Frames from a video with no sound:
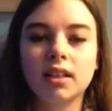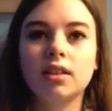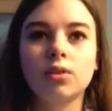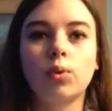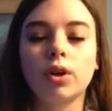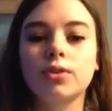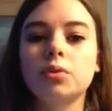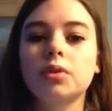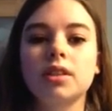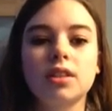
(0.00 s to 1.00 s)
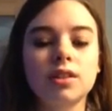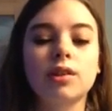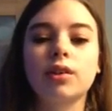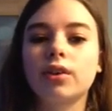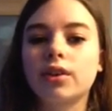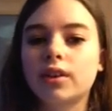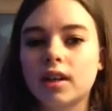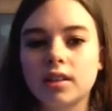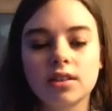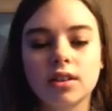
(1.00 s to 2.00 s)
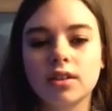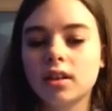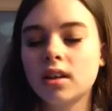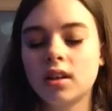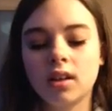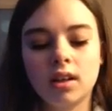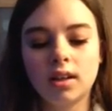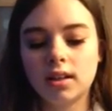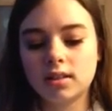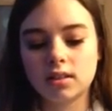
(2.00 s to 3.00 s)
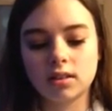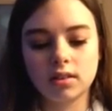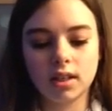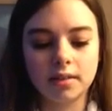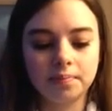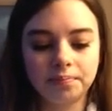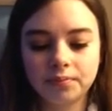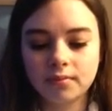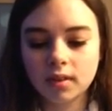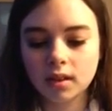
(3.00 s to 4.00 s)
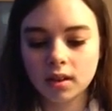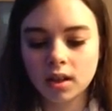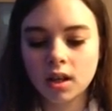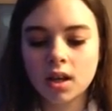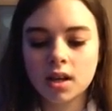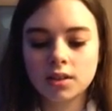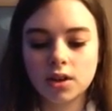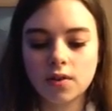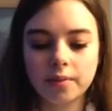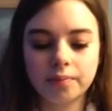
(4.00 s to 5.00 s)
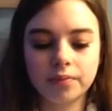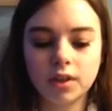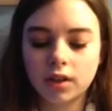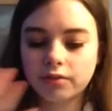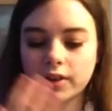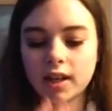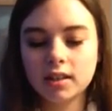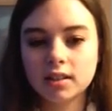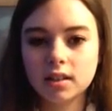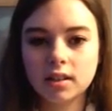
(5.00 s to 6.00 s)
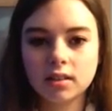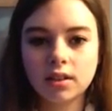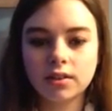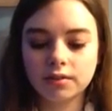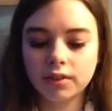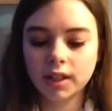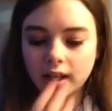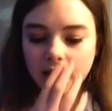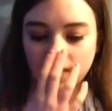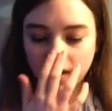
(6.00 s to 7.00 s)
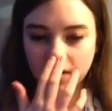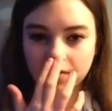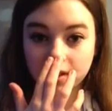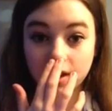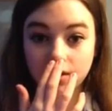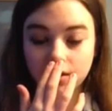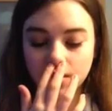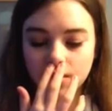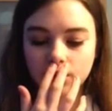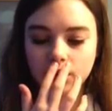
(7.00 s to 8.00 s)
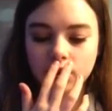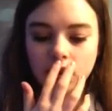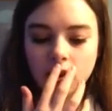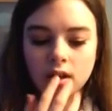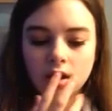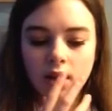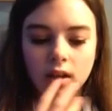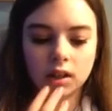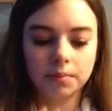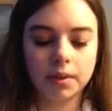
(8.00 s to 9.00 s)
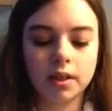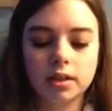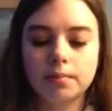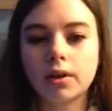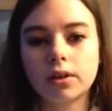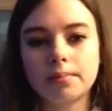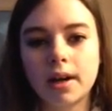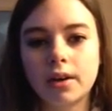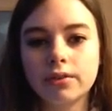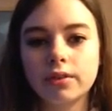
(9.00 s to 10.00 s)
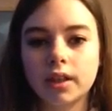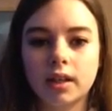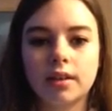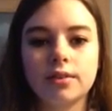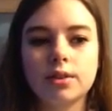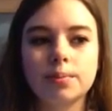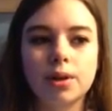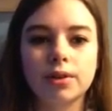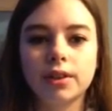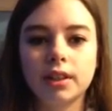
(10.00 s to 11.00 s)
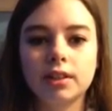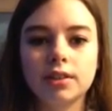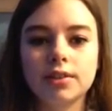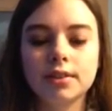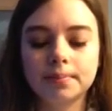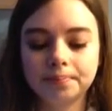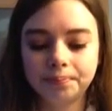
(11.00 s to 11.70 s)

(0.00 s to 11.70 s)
Their words are really slurred, and it's hard to. It's just yeah. So their face is a little different. They have like a flatter nose, a smaller mouth, and smaller ears.